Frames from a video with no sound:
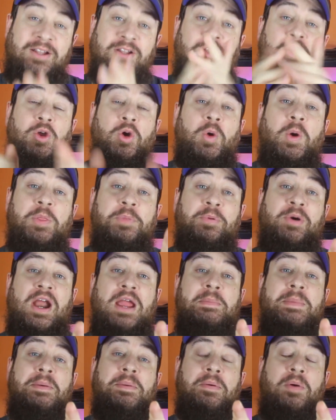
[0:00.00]
Luke with
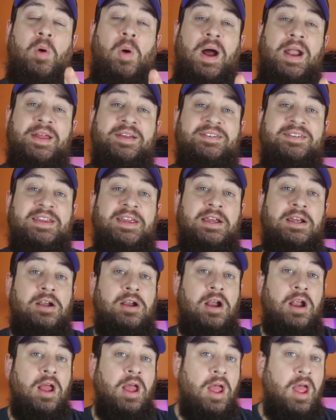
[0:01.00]
Premium Aquatics
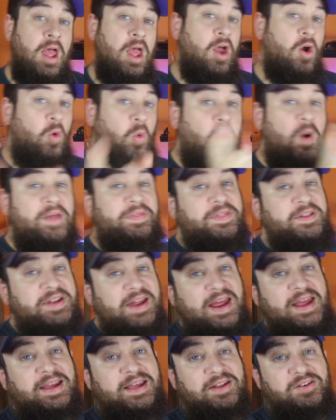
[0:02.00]
here with the
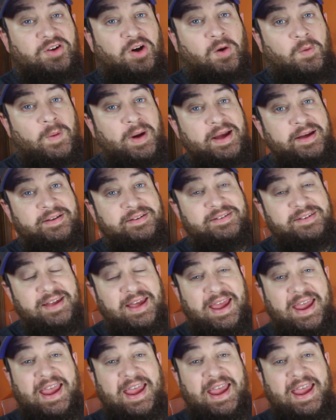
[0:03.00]
tank as always,